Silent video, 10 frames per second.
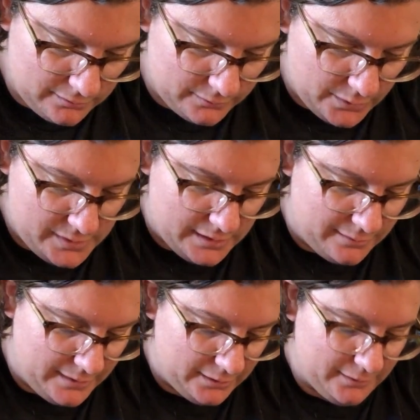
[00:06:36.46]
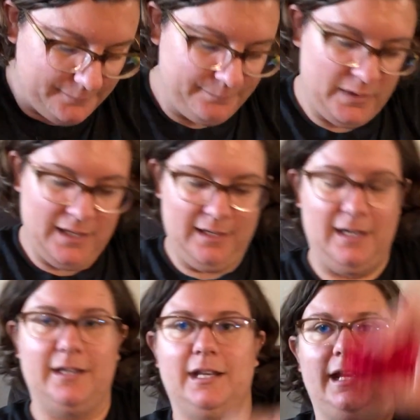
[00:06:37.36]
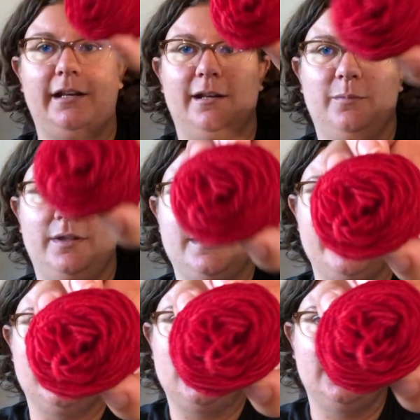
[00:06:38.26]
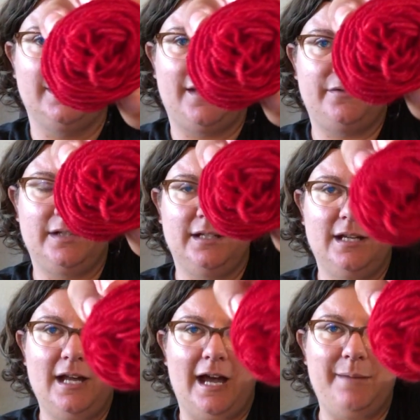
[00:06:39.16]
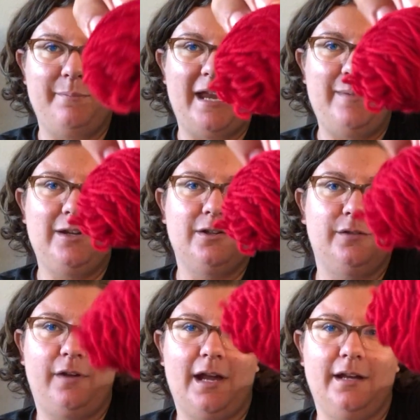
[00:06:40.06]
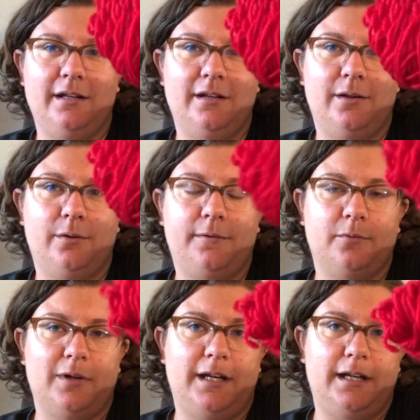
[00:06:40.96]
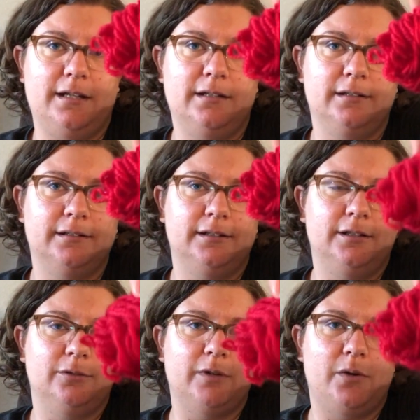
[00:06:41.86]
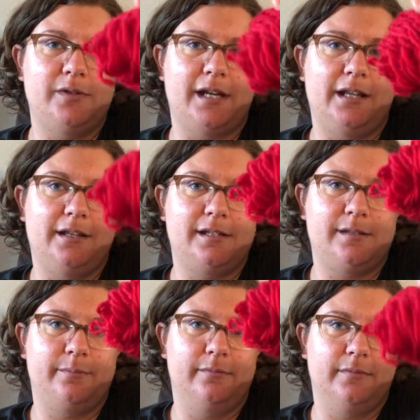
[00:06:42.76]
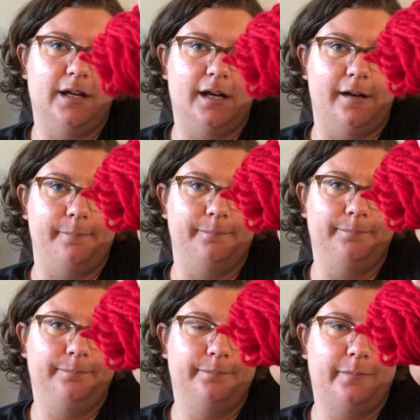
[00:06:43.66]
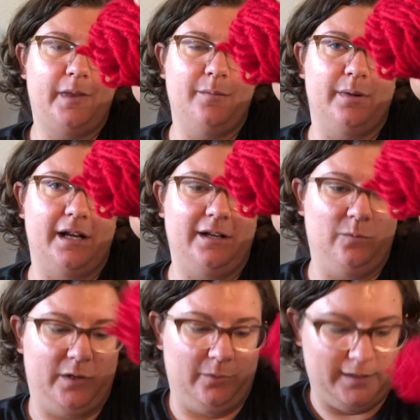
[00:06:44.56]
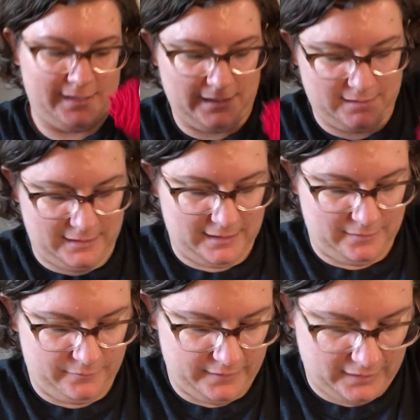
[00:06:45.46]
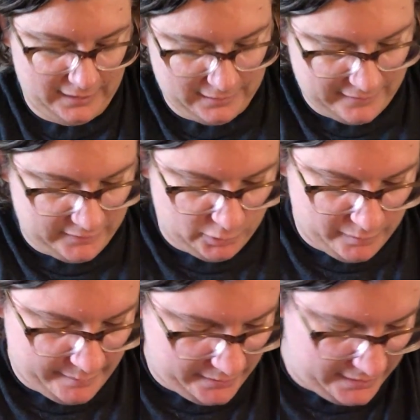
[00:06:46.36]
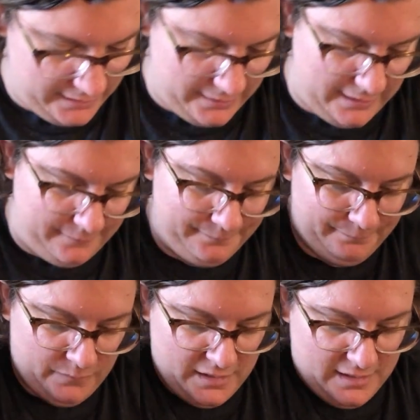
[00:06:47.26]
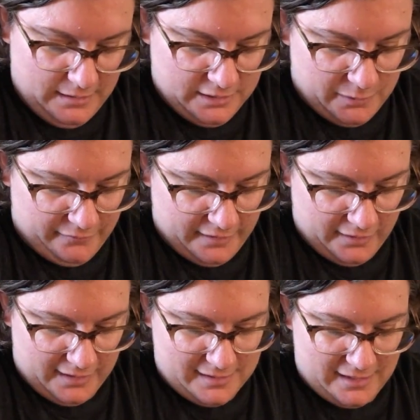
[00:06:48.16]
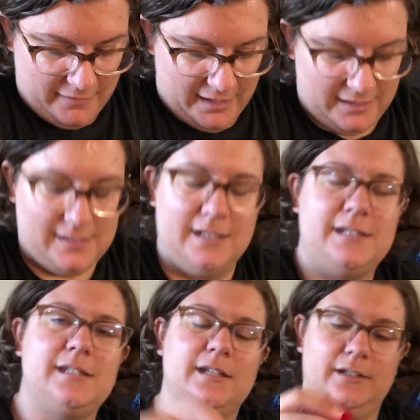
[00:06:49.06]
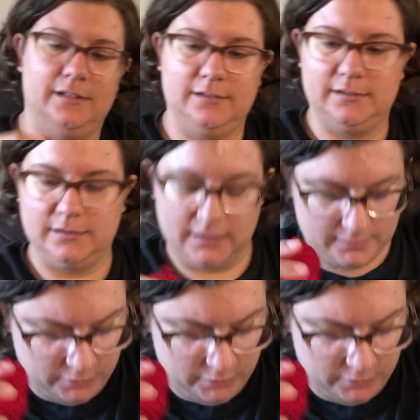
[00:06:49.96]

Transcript: rows in the middle, and then I ended up with this much left. I maybe could have gotten another 3 rows out of this, but I didn't want to risk it, and I didn't feel like having to rip out anything, so I figured I'd save that. Because the